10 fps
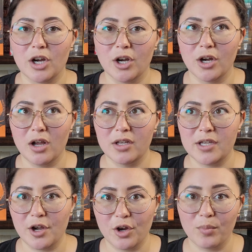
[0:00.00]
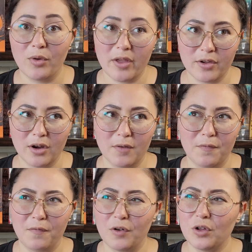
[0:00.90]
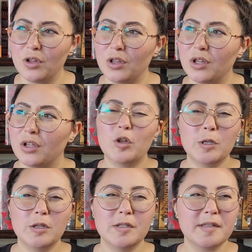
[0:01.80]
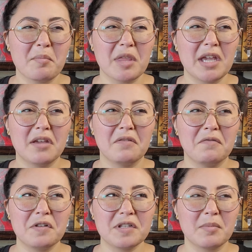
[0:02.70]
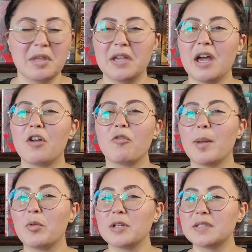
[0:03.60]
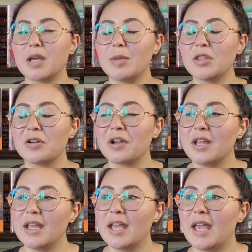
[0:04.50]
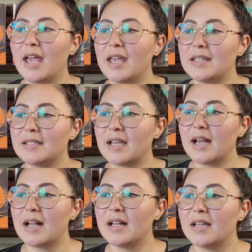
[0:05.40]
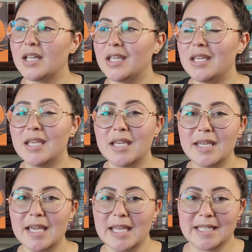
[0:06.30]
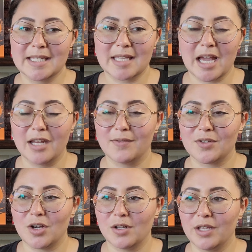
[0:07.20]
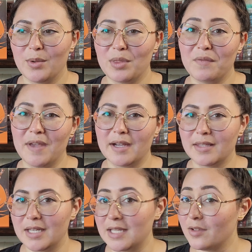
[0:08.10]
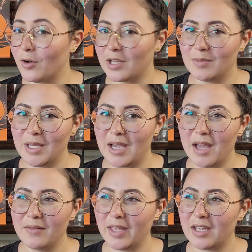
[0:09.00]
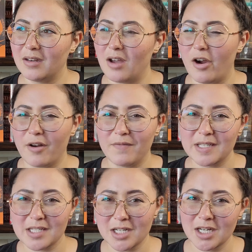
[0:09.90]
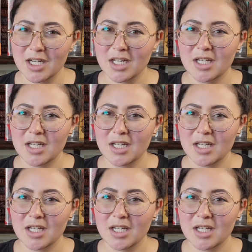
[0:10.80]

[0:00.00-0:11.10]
her younger brother, Full, Full something, Full something. I don't remember his name either. And uh, he is kind of struggling with the fact that he's learning to be kind of like an artificer